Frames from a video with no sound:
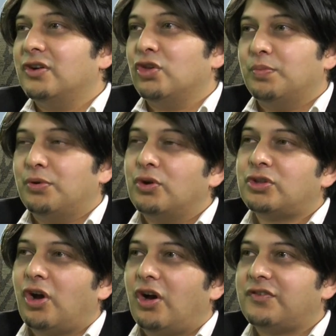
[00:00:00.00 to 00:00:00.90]
your
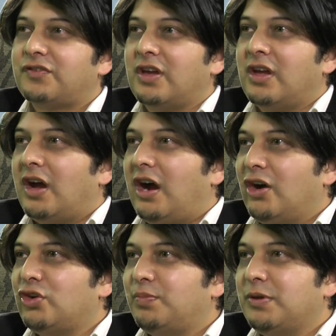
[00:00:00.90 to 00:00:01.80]
broadcast.
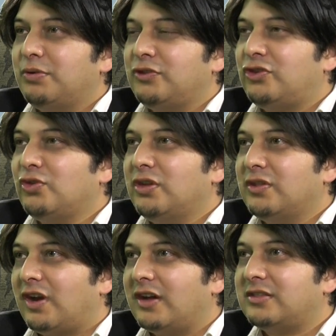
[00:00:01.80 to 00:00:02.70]
How do people tune in
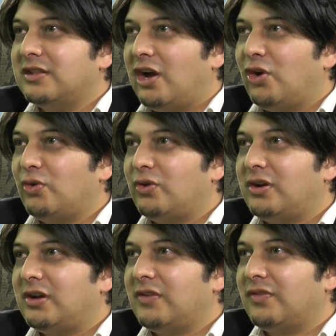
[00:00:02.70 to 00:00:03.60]
right now
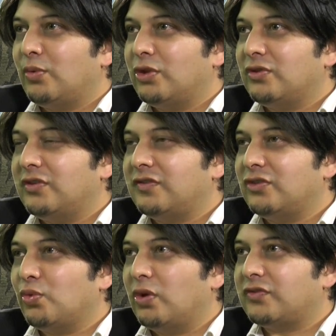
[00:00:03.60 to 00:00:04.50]
if they want to listen
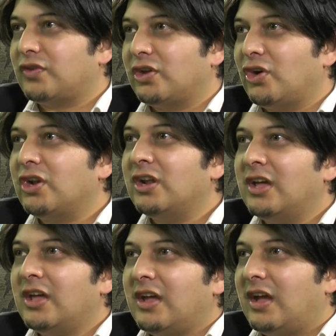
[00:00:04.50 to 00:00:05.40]
to what's going on,
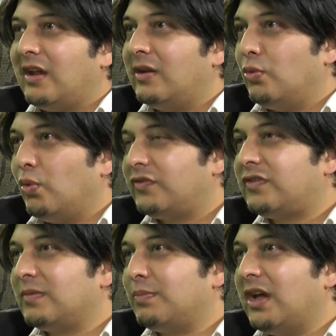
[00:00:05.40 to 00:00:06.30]
and what's
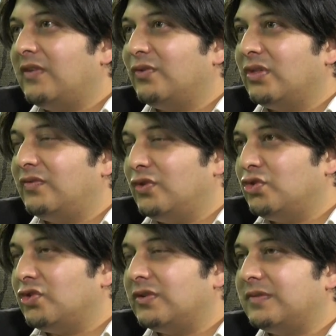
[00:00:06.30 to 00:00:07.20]
the plan for the future?